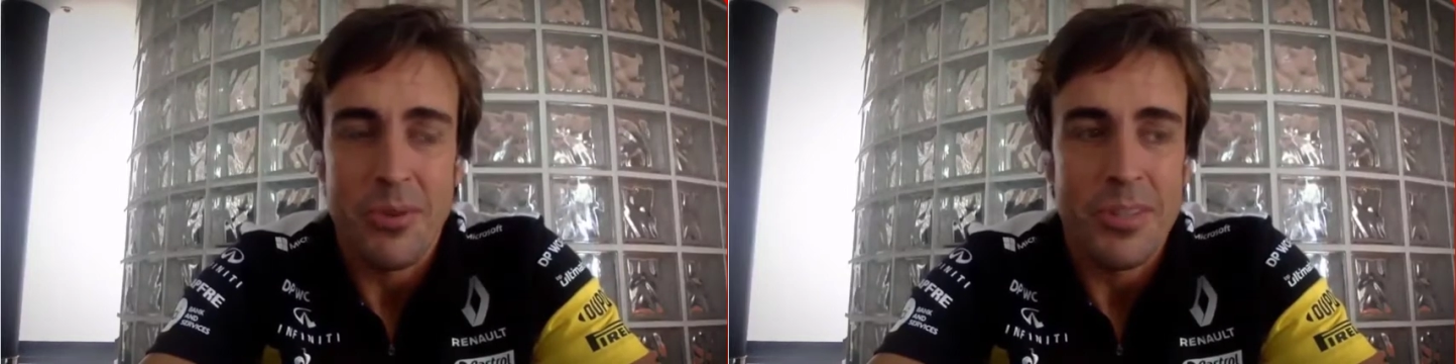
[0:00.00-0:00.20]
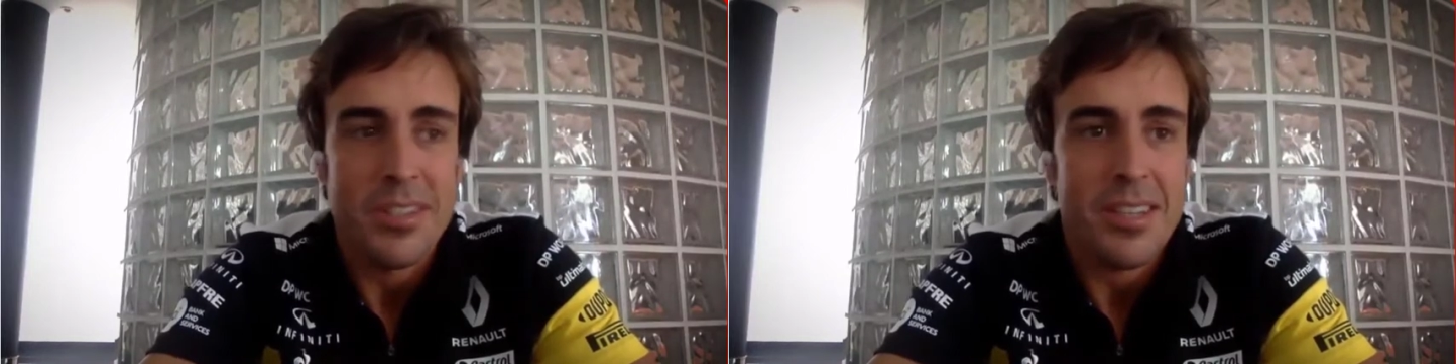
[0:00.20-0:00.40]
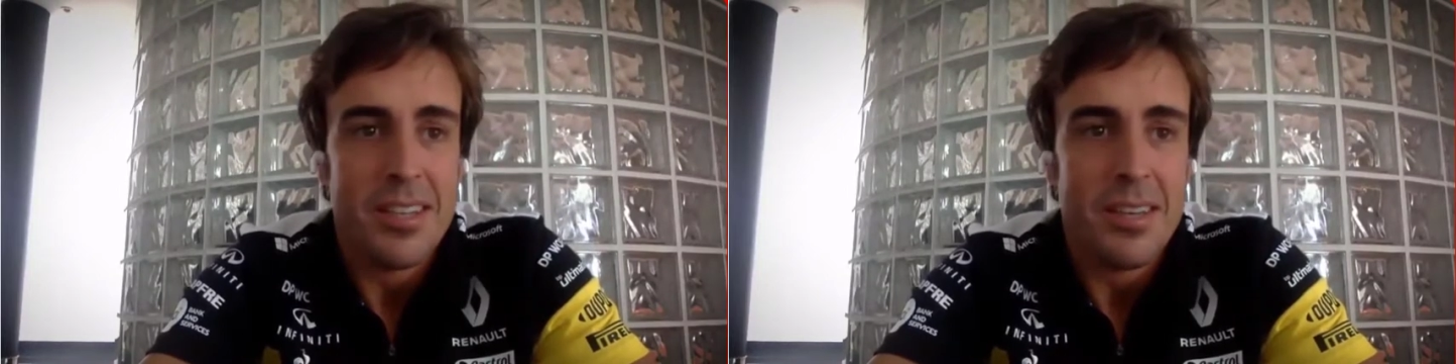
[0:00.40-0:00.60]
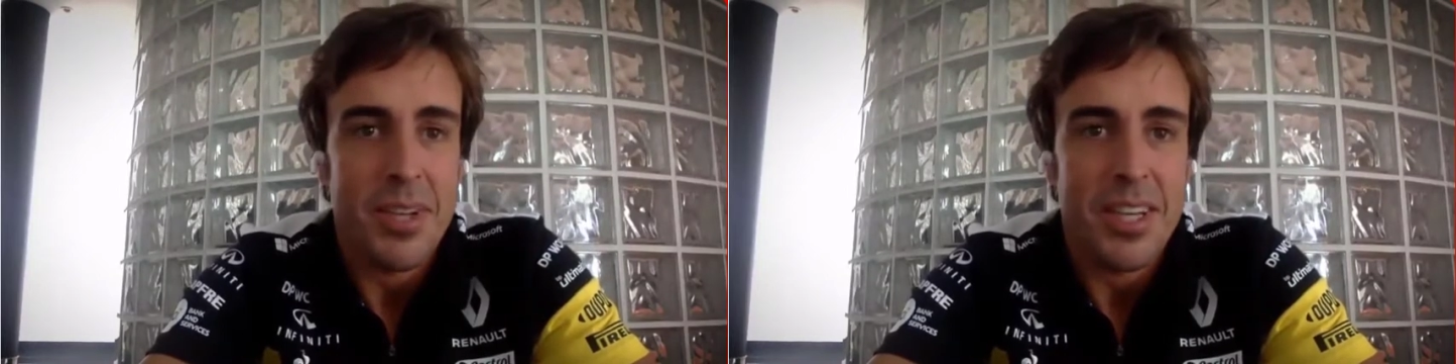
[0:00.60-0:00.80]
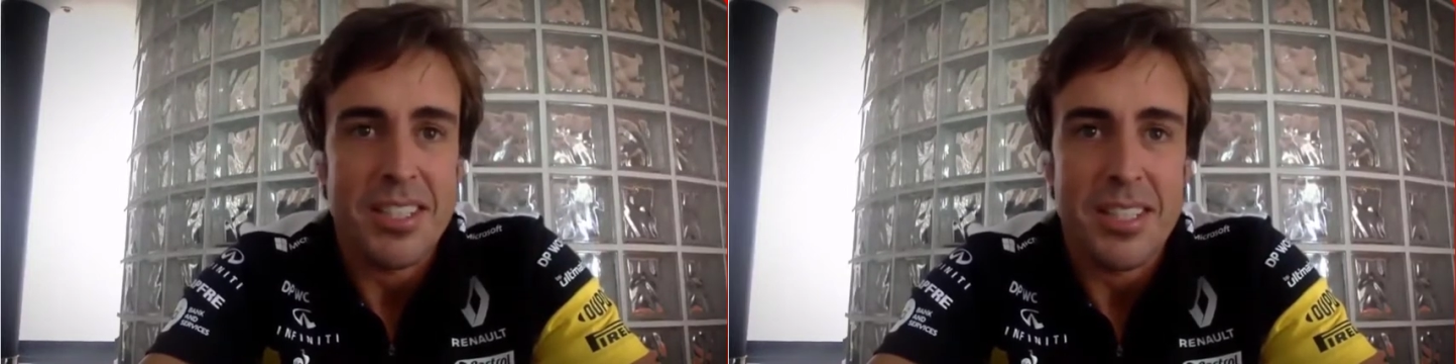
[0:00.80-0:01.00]
which
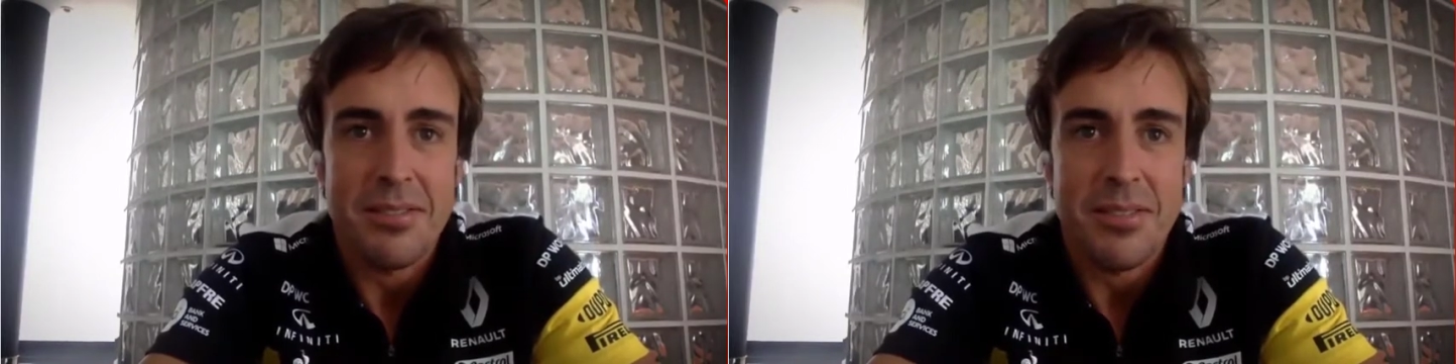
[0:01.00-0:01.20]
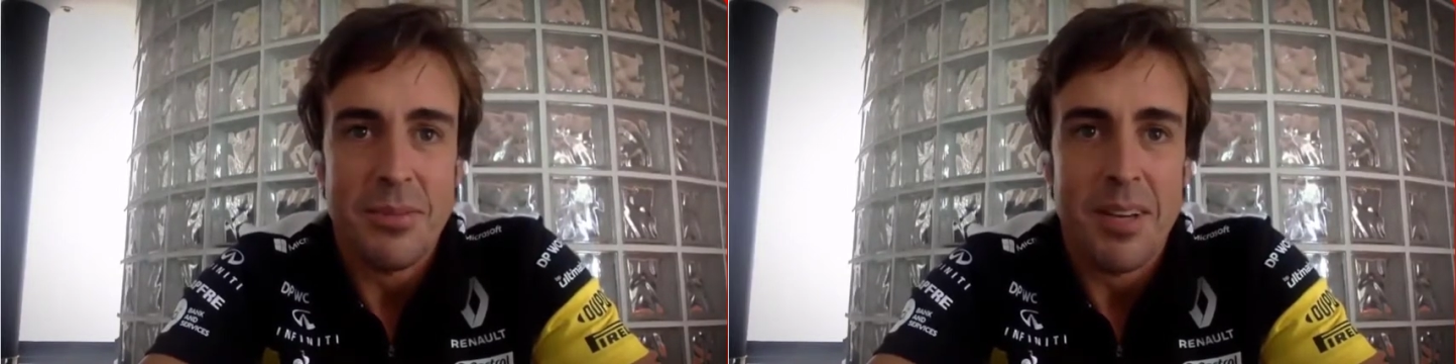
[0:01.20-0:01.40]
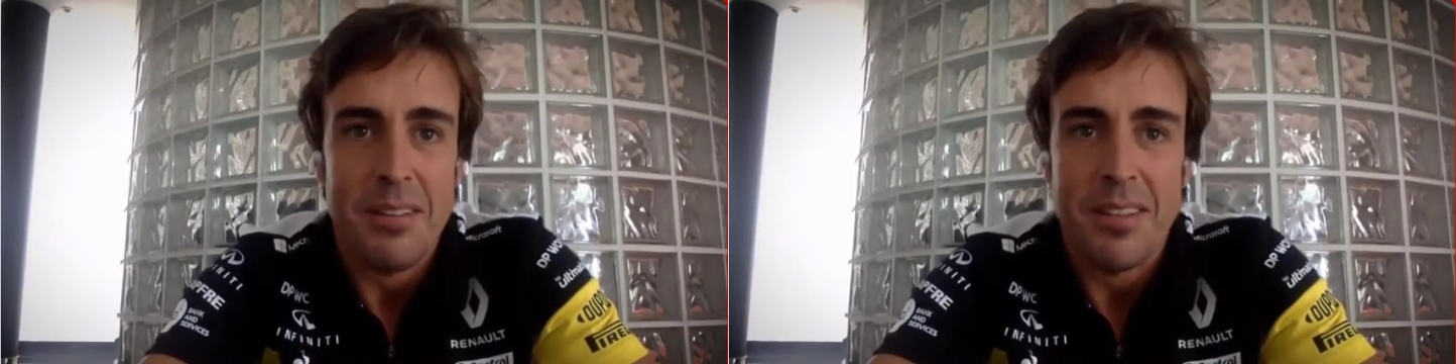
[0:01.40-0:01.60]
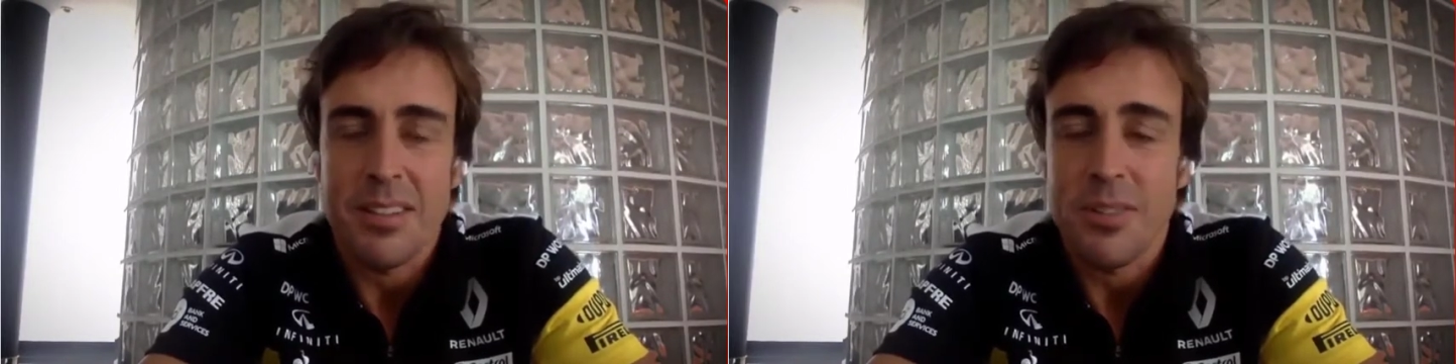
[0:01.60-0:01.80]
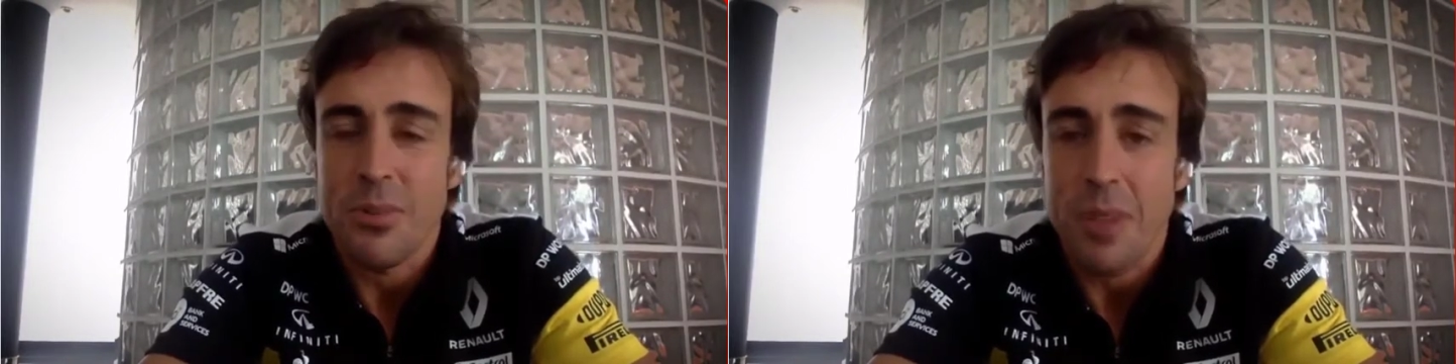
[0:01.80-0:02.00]
we achieved so many
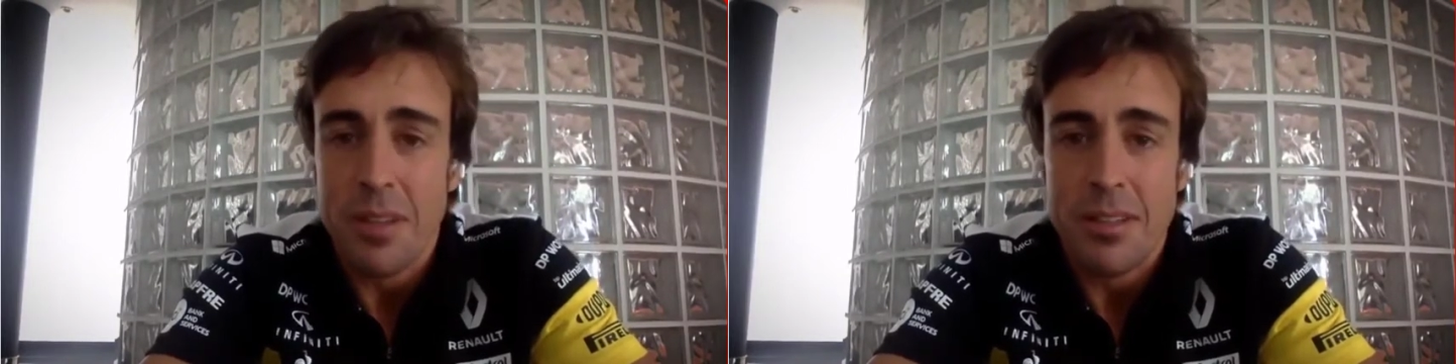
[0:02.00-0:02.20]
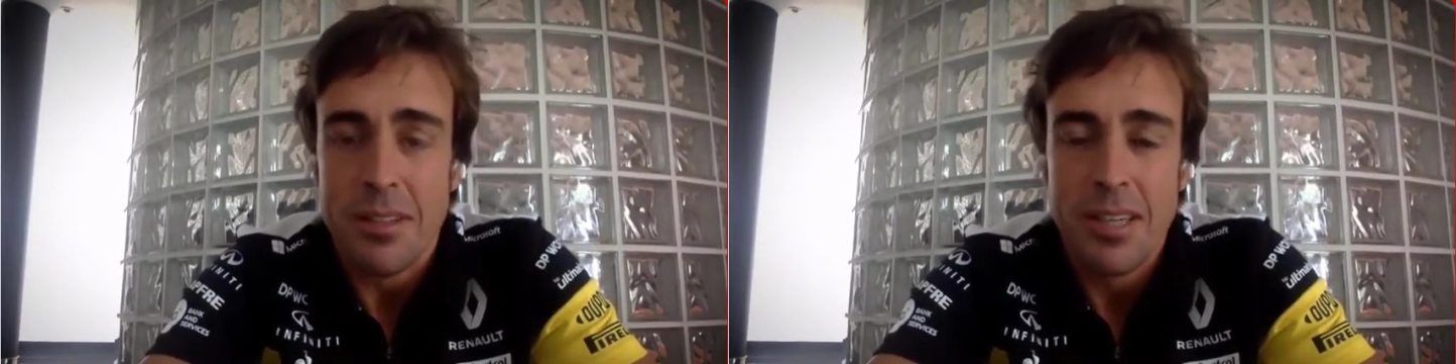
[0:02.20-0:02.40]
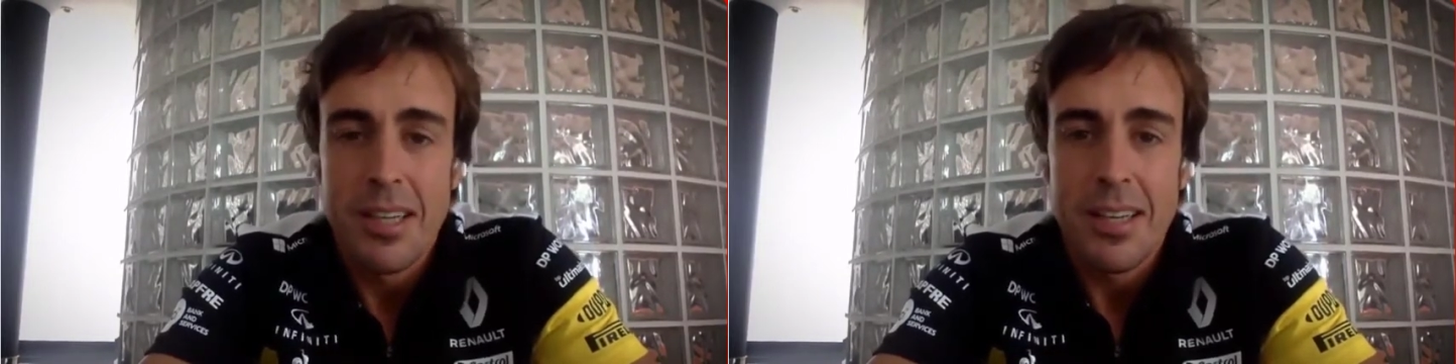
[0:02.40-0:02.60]
things together